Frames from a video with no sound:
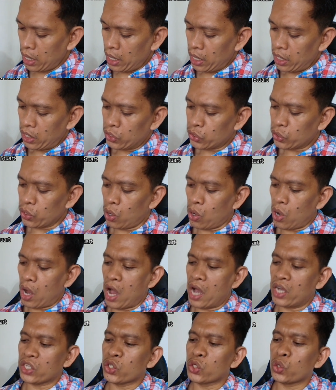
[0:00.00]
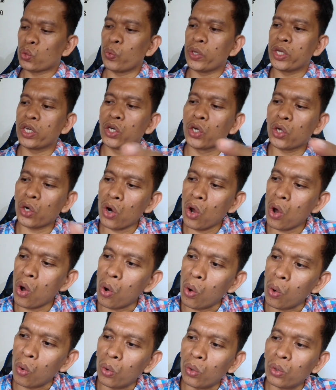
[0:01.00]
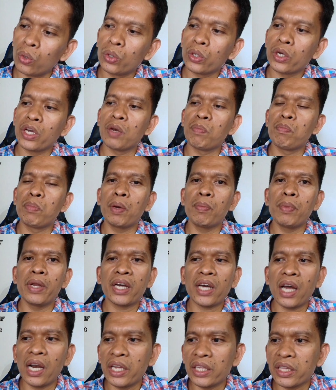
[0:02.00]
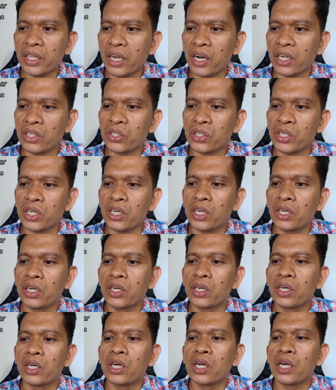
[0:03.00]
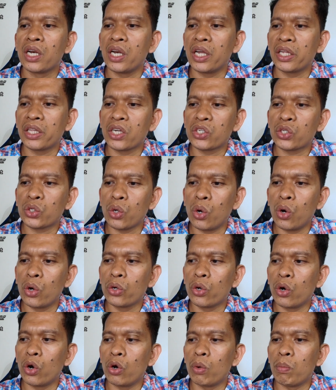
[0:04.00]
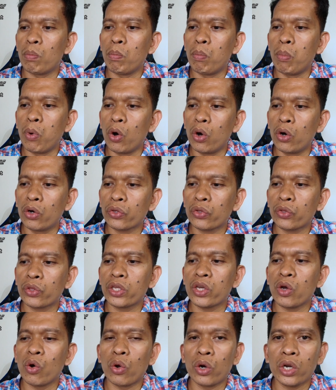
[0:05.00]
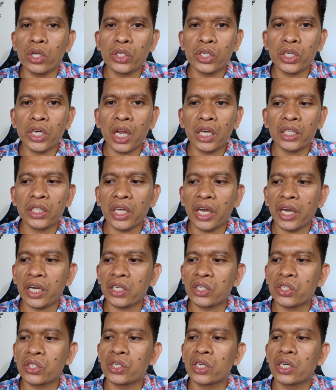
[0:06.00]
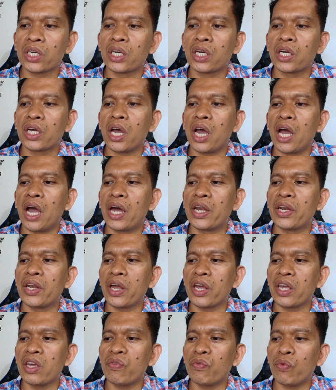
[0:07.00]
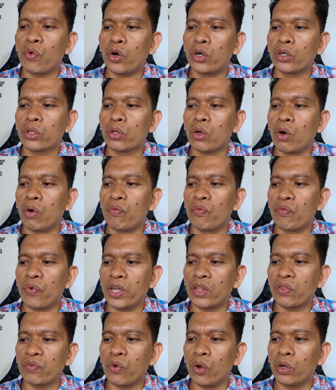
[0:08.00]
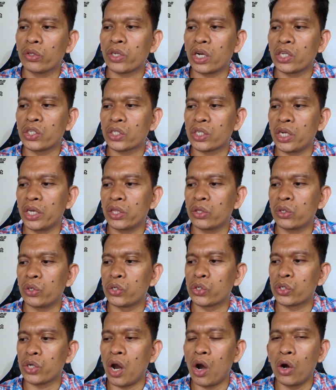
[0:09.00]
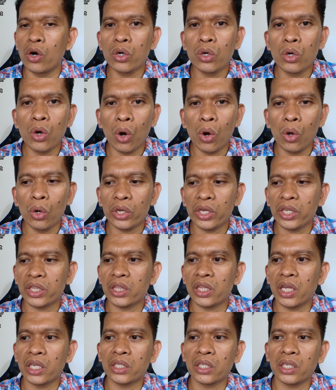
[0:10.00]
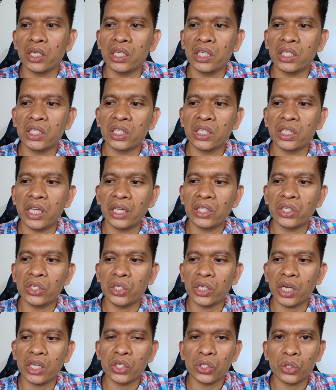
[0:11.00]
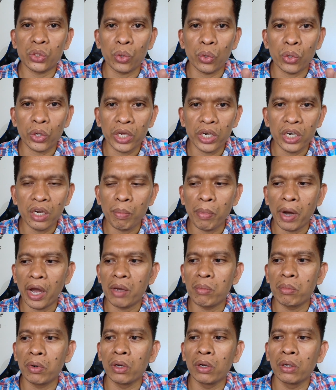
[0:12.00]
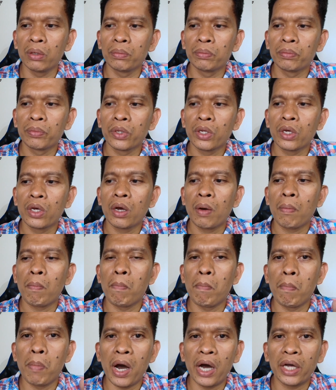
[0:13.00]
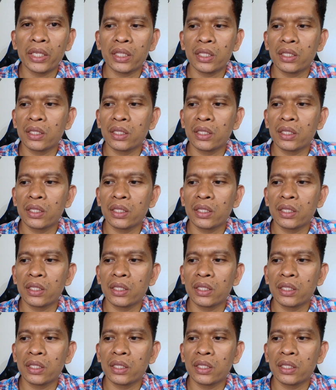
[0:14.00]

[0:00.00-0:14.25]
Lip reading: So as we grow in biblical literacy, let us honor both the original text and the effort of faithful translators. Our goal is not just to read the Bible, but